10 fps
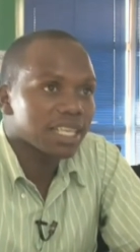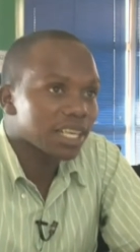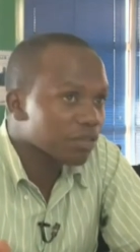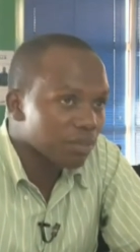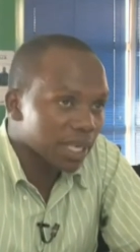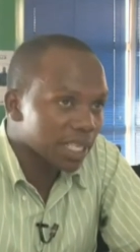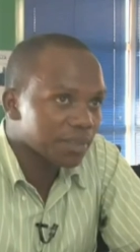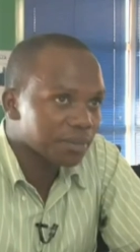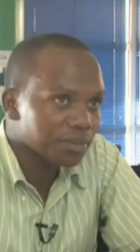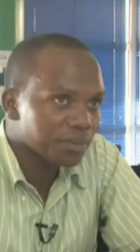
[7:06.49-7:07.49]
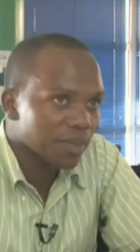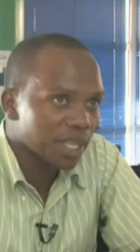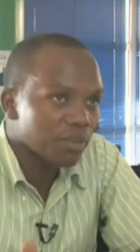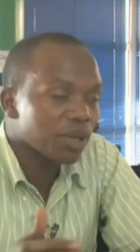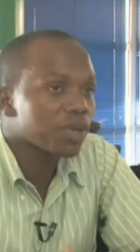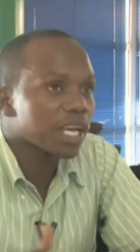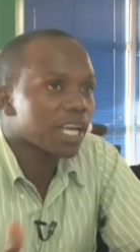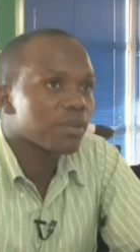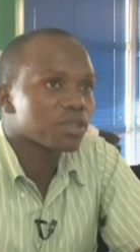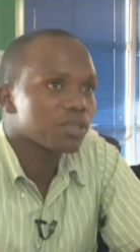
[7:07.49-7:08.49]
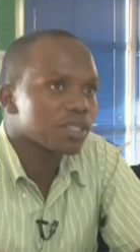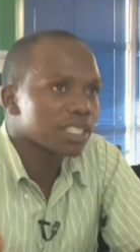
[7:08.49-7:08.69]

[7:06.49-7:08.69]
kind of money, but we are able to do